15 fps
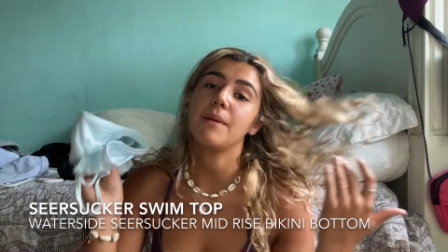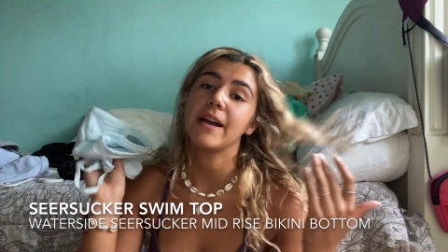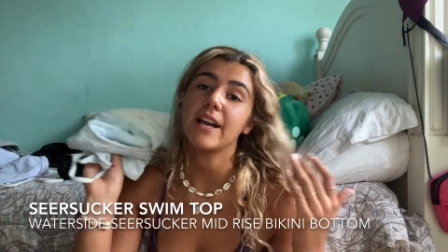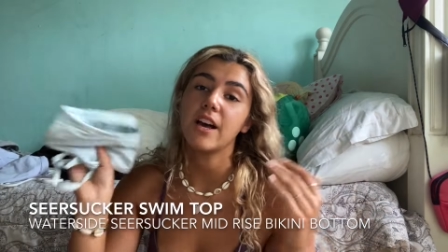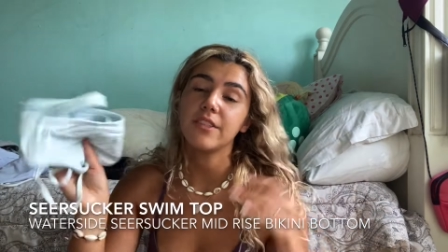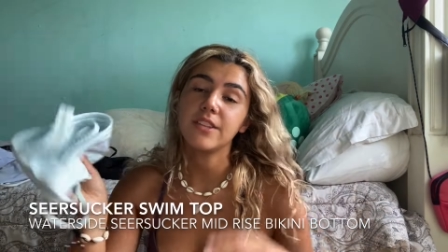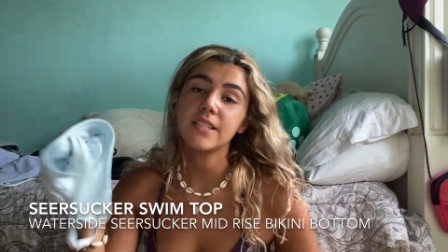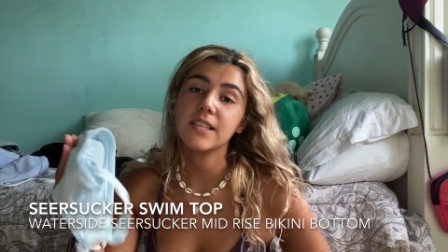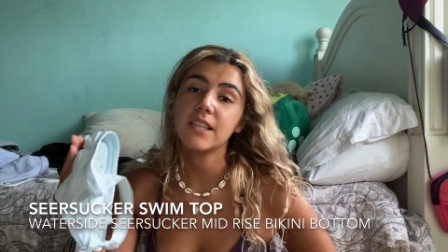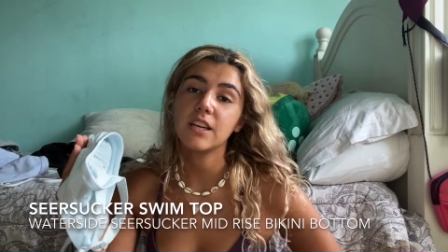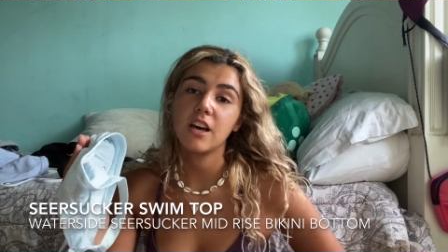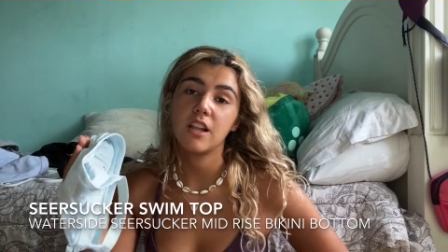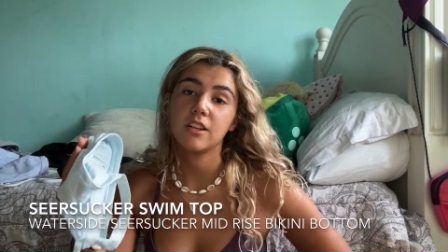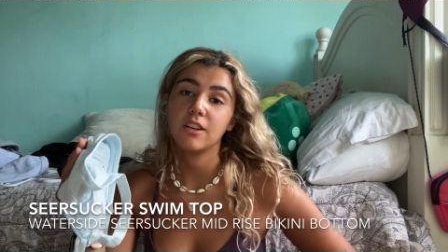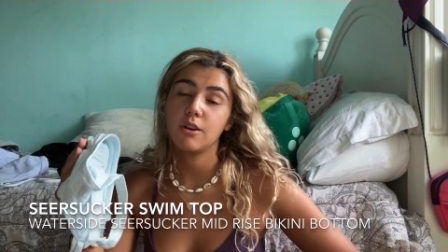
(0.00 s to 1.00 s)
I got these in the
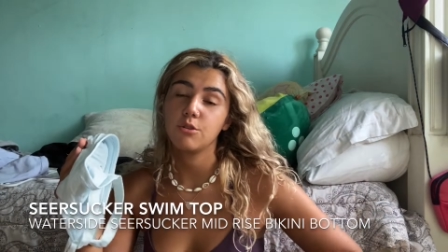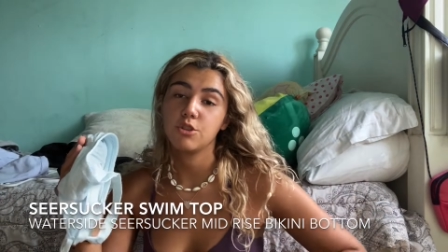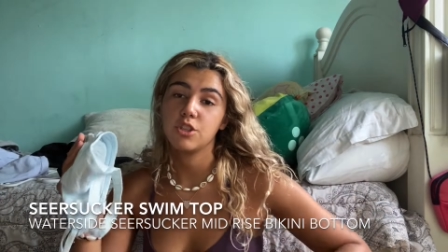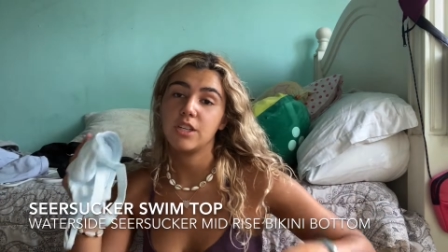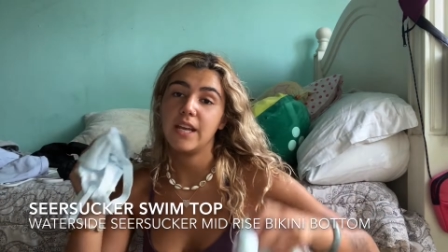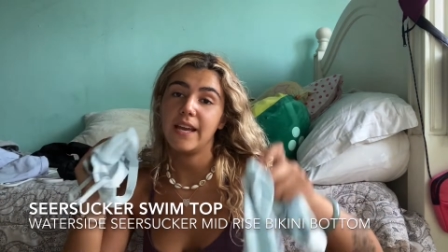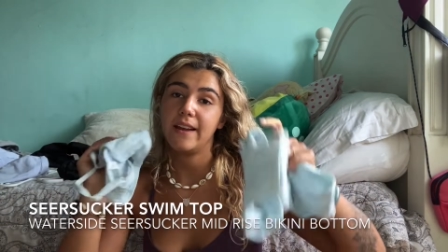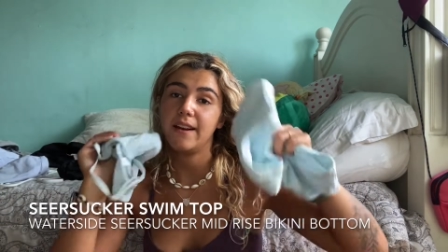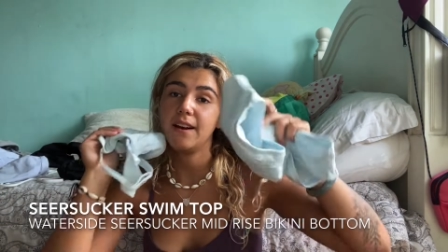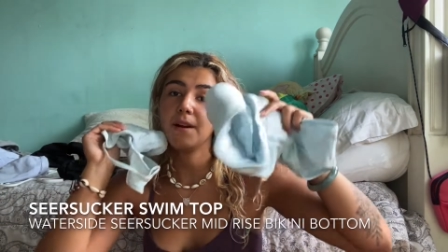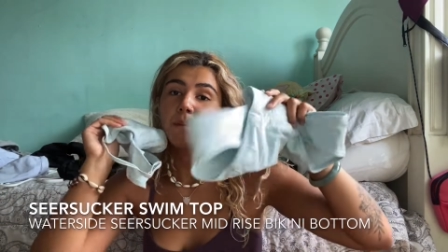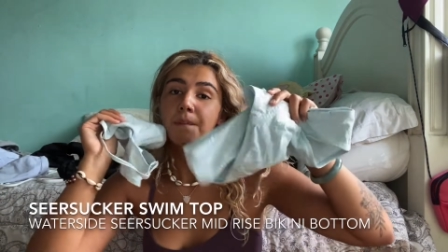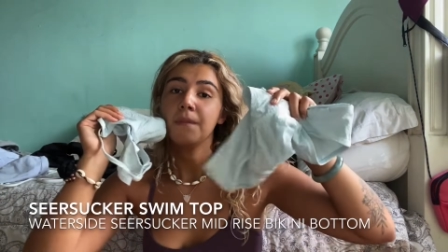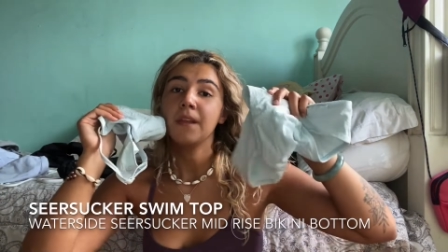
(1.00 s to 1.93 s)
color Ocean Air.